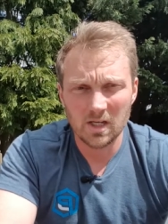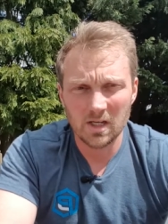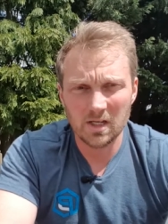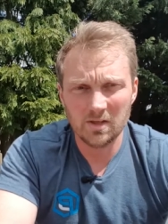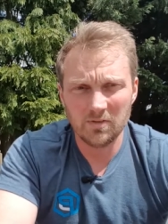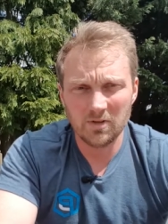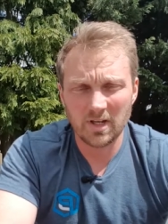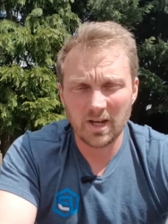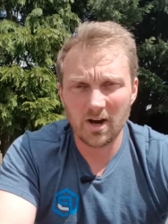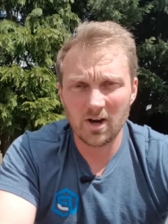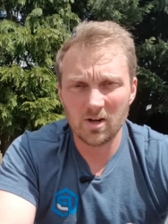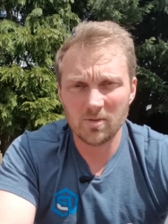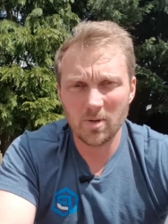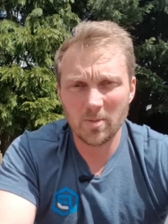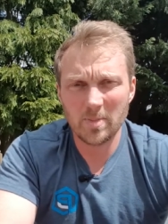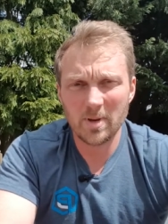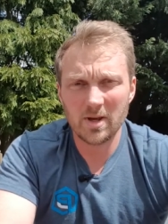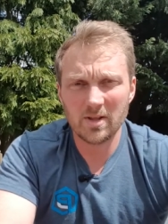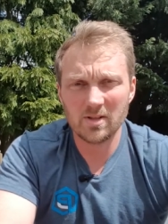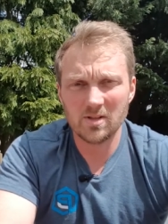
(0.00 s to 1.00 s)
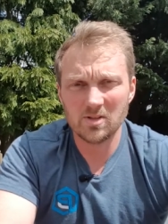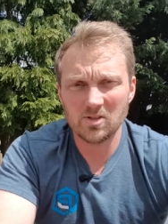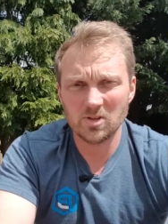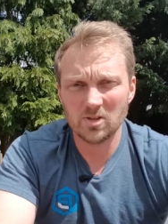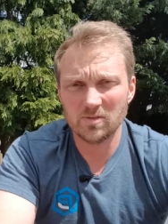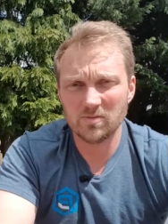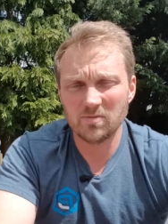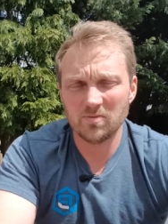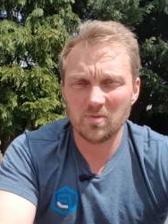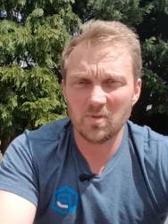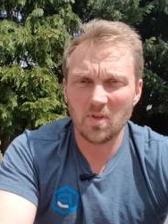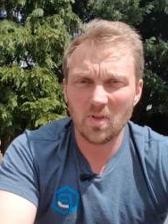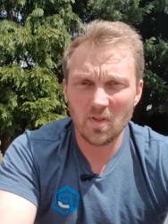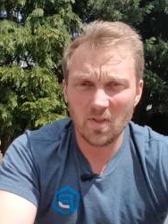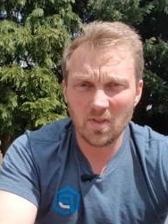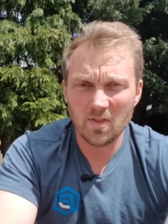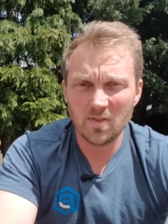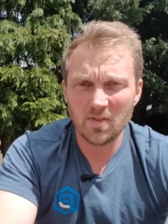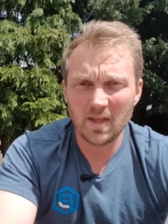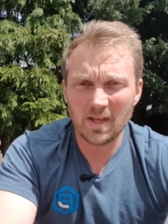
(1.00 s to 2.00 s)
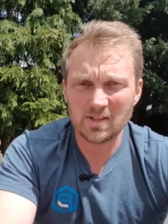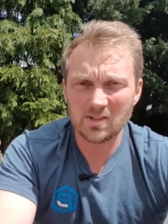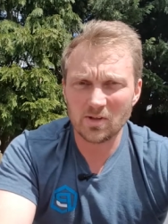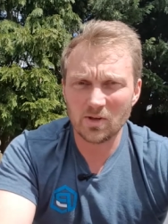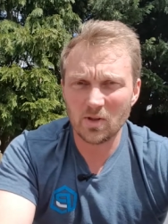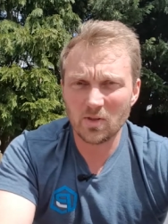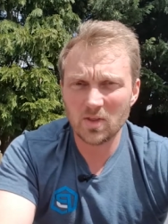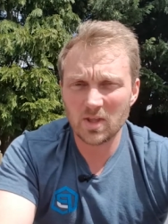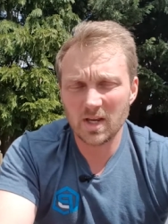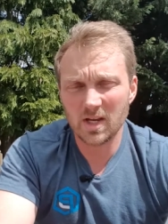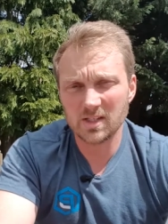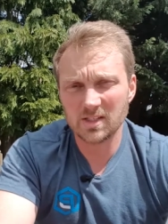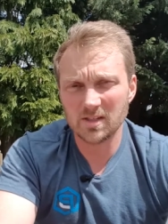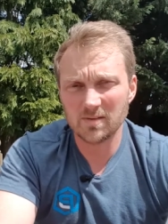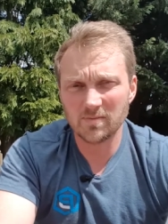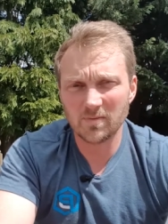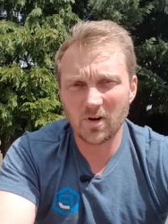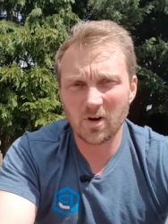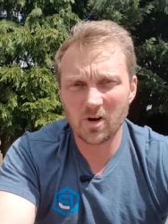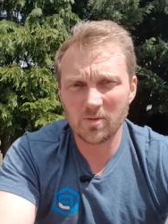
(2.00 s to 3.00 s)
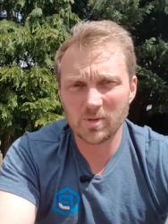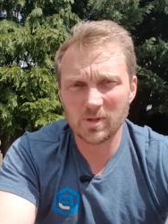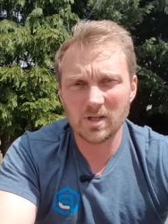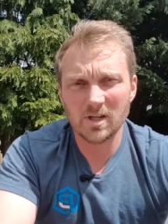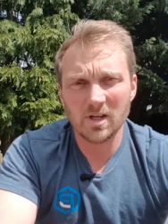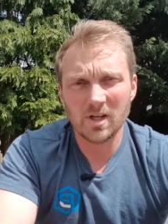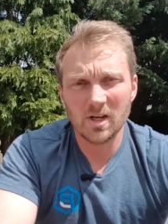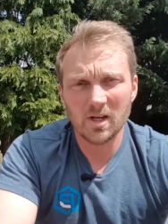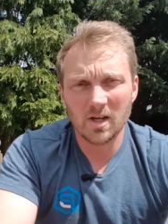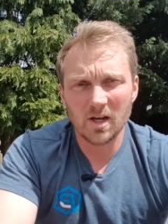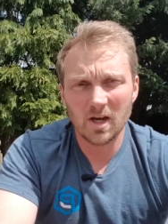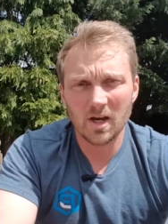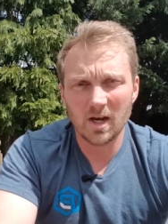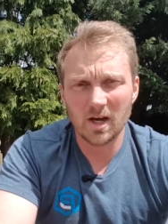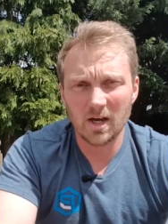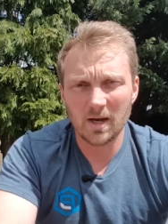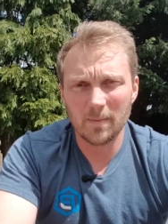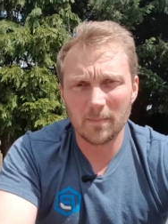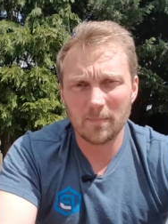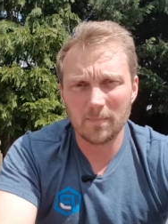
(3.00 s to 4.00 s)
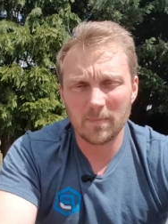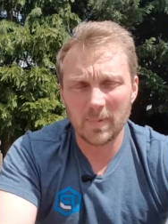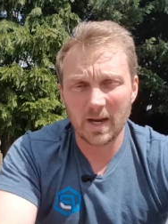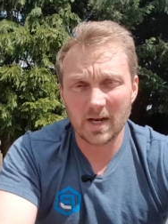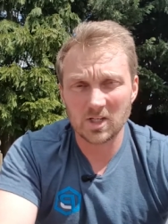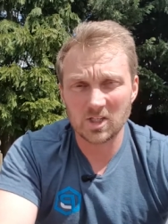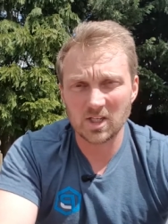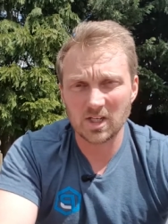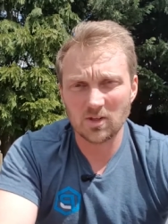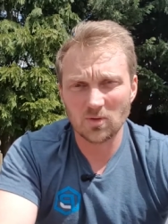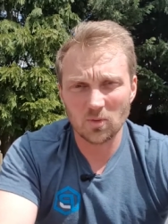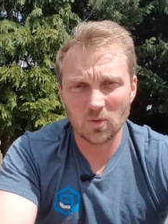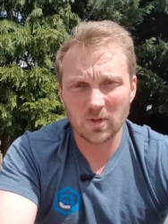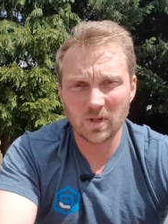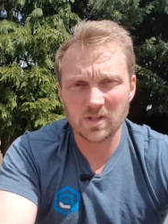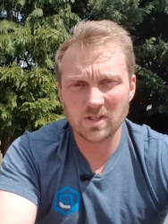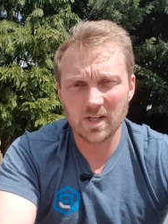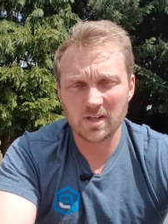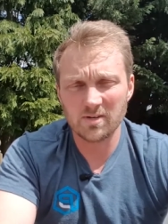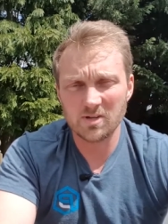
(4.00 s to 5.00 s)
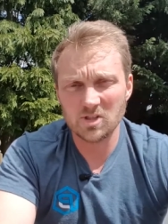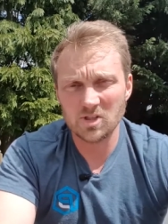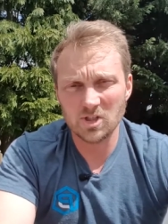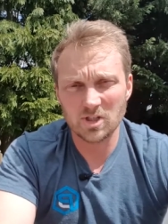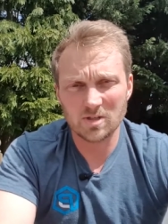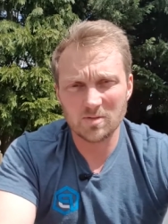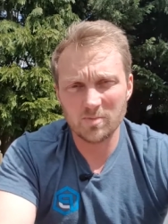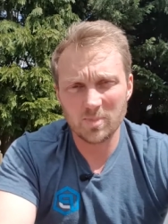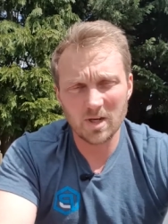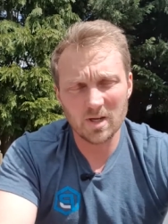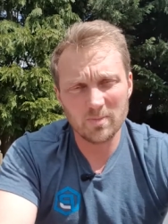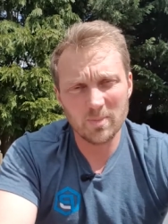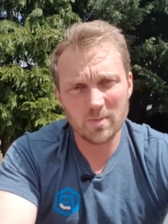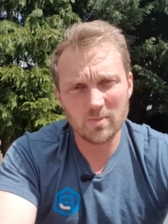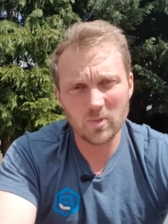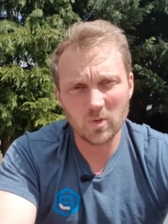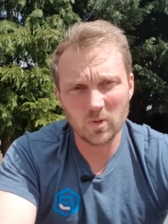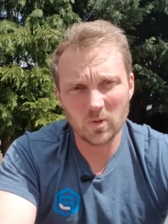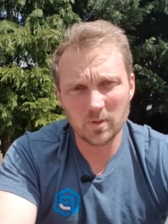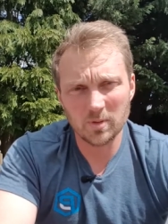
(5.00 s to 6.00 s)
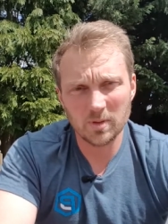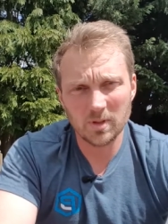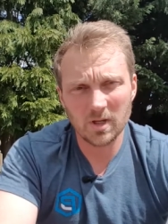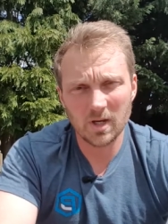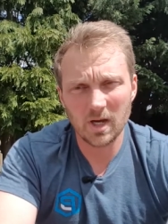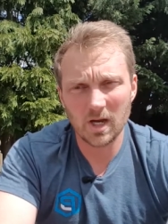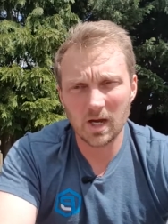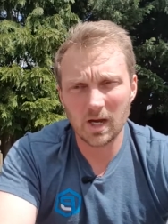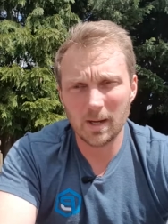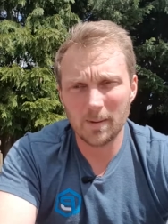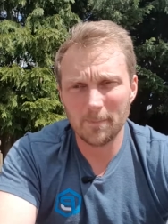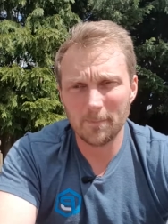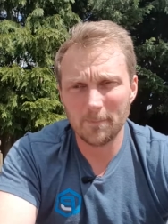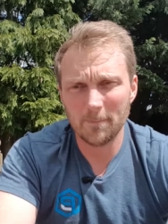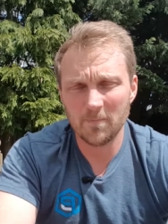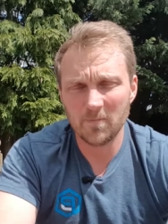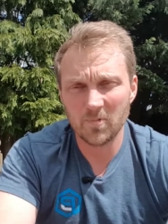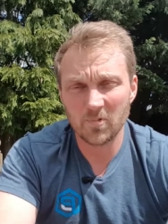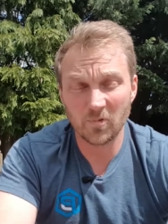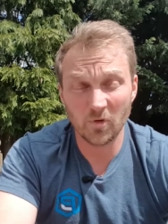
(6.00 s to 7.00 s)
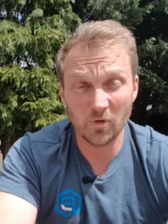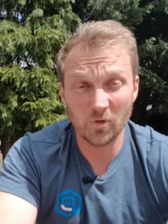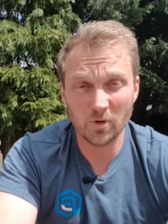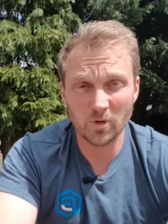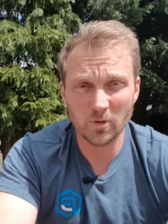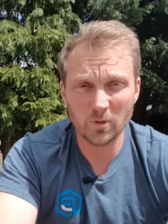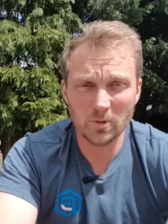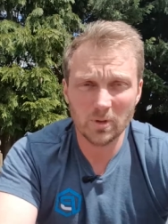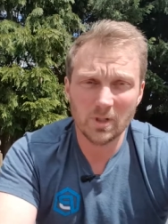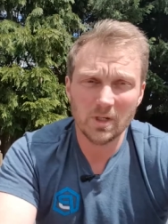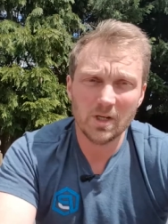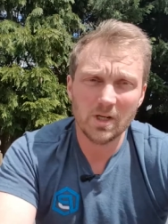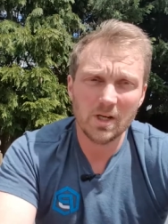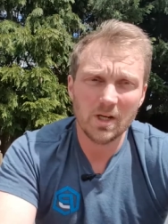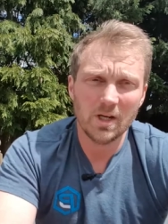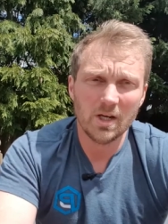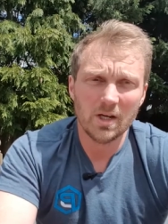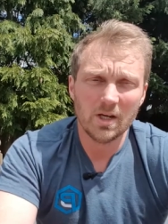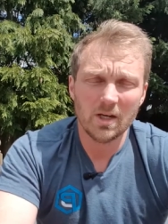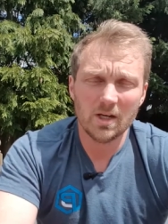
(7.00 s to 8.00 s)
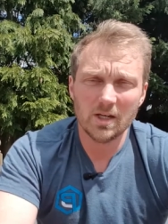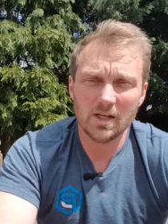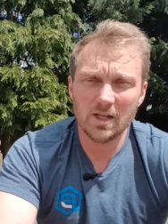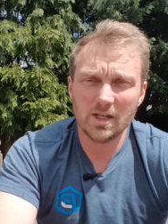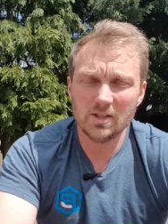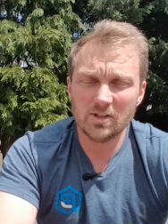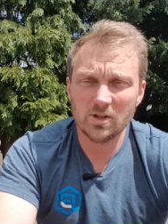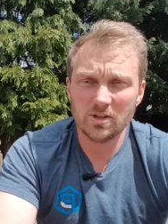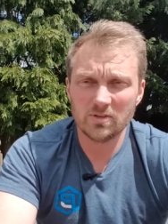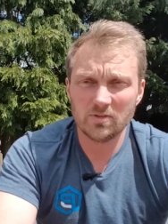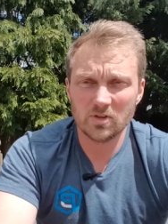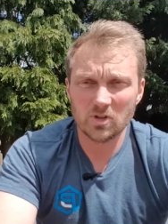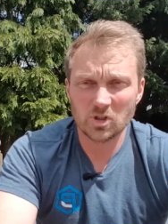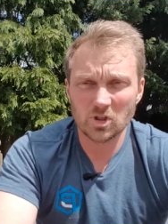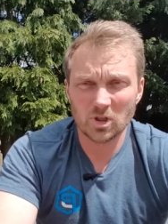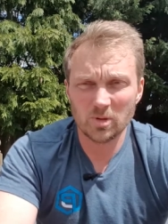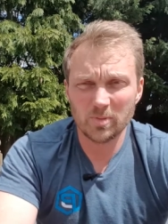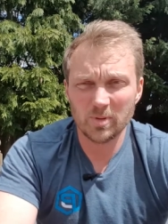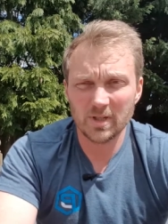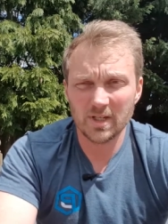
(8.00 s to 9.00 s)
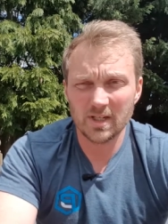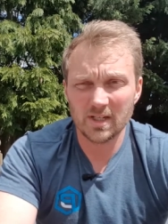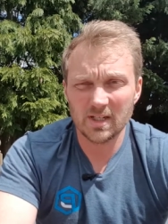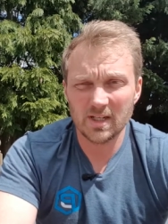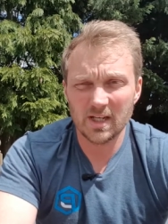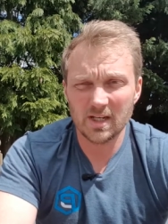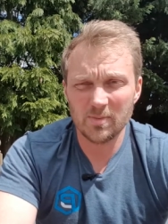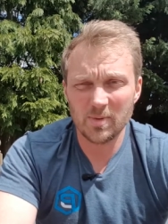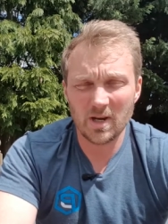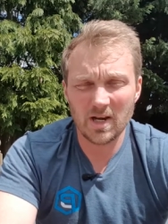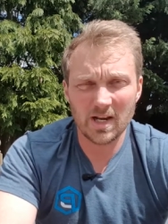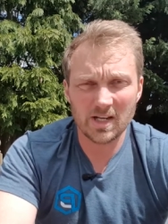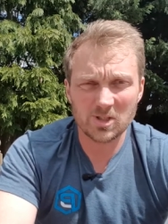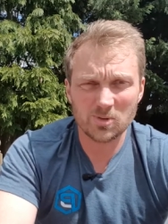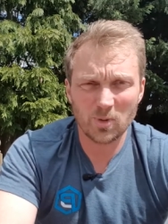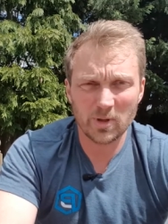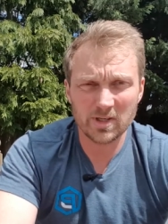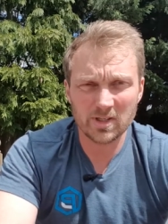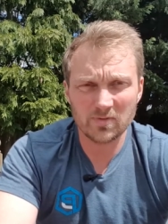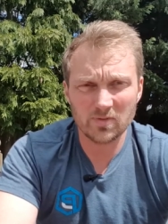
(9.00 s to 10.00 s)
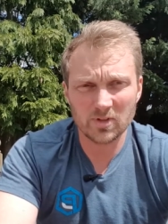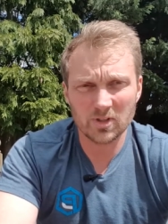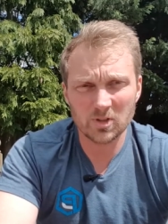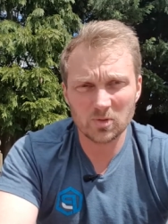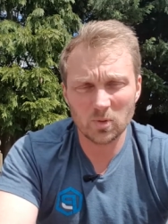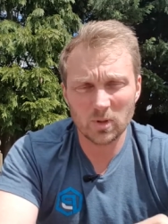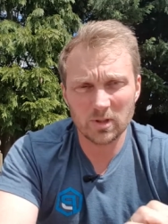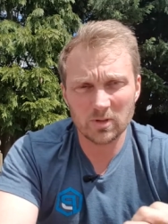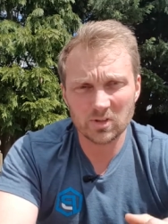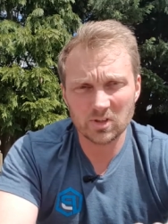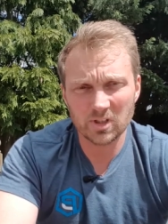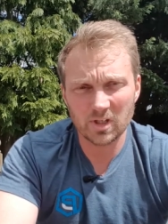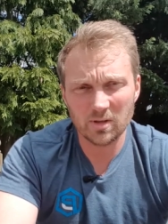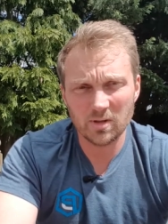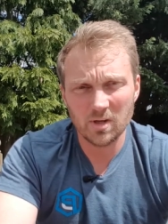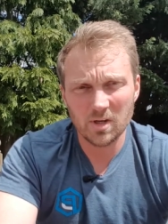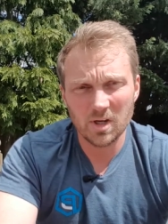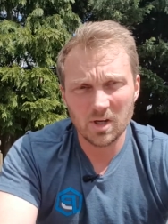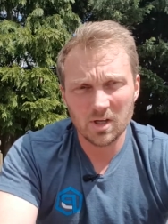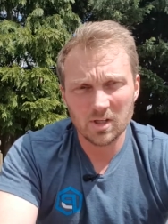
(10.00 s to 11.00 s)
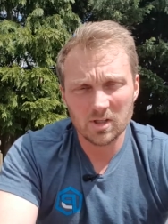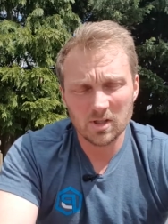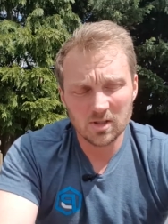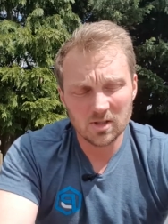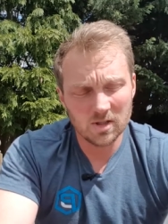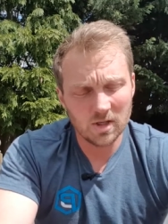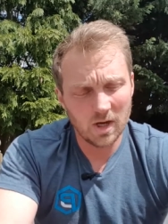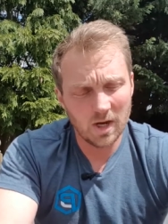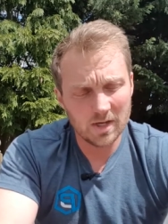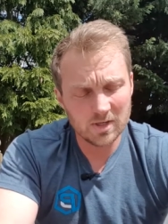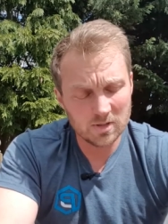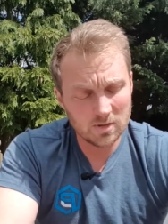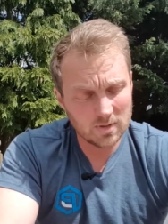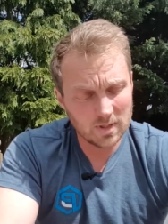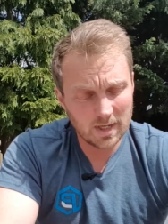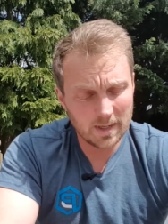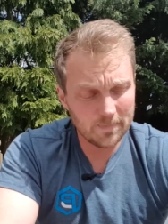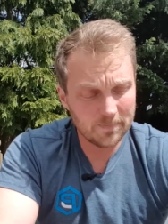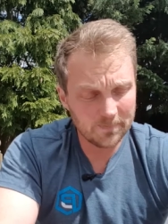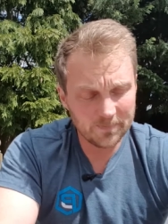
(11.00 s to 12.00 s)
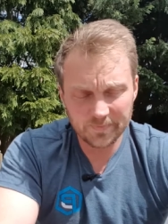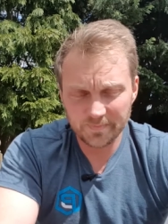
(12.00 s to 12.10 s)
if you care a little bit about sort of that side of things, the environment, packaging, and all of those areas, you can be a bit more frugal in terms of your shopping and a bit less wasteful as well. So I do that.